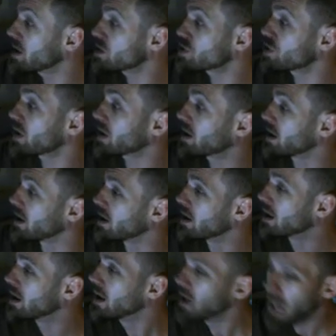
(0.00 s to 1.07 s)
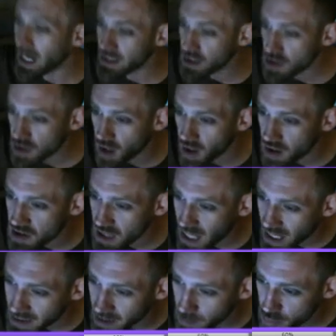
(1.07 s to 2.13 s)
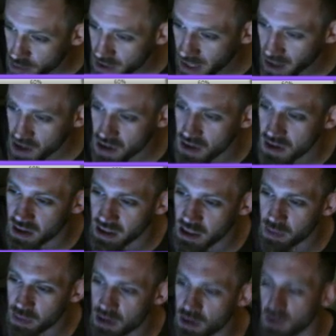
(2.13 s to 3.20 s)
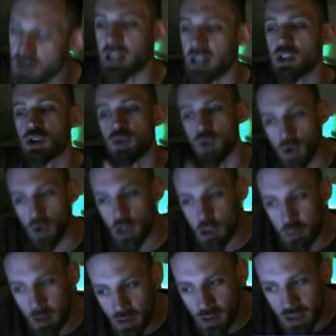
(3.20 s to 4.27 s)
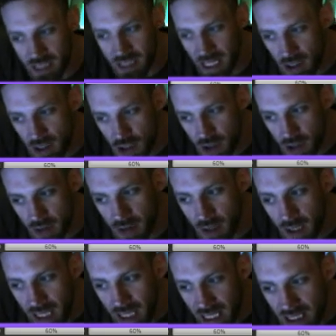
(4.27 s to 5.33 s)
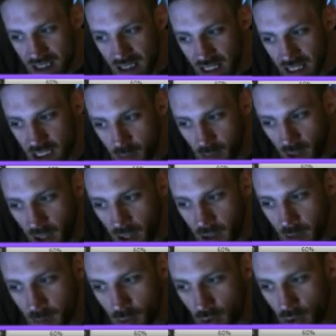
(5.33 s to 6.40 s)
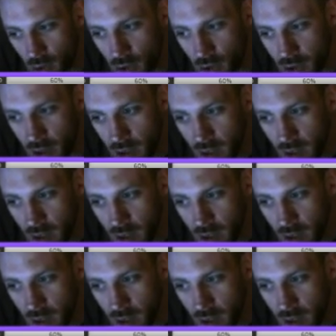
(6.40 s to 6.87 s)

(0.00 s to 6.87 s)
is tricky, and it starts adding protection to this piece, doesn't it? It draws people's attention into this part of the board.